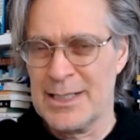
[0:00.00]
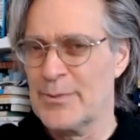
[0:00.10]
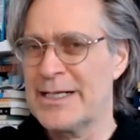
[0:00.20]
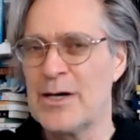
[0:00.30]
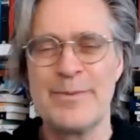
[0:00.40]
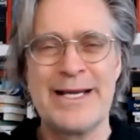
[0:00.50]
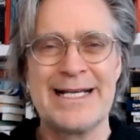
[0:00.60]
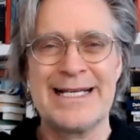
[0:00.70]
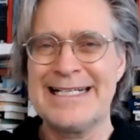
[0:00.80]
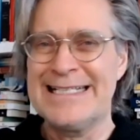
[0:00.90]
and that we don't
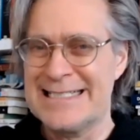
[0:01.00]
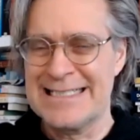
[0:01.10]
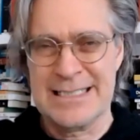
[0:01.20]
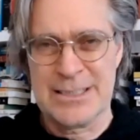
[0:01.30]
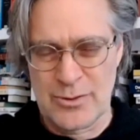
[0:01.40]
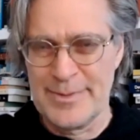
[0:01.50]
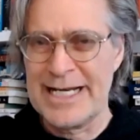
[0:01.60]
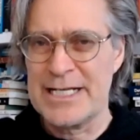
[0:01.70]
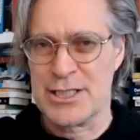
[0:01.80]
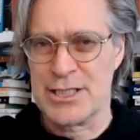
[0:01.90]
make easy
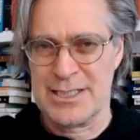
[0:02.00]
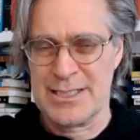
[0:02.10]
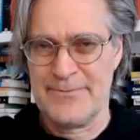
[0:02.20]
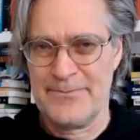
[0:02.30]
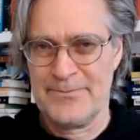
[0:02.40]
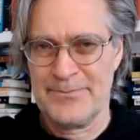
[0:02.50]
discriminations,